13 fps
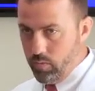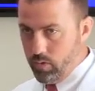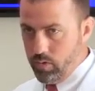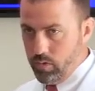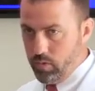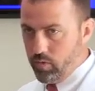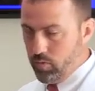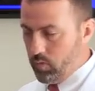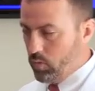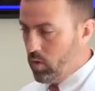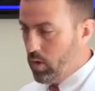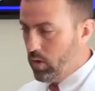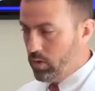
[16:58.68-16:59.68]
This
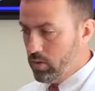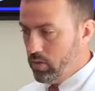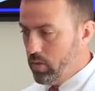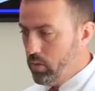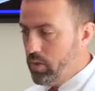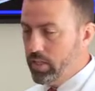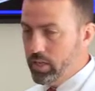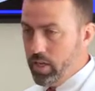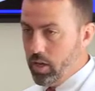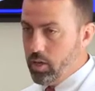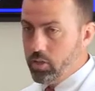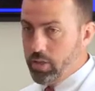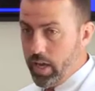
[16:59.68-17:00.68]
works. Can we
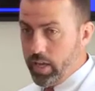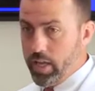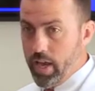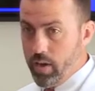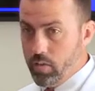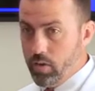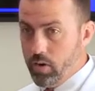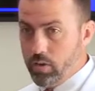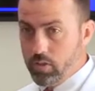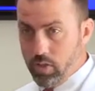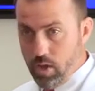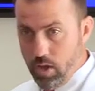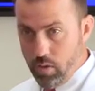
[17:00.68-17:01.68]
tell you exactly how it
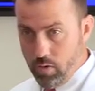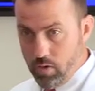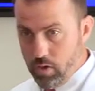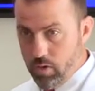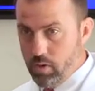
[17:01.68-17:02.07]
works? No.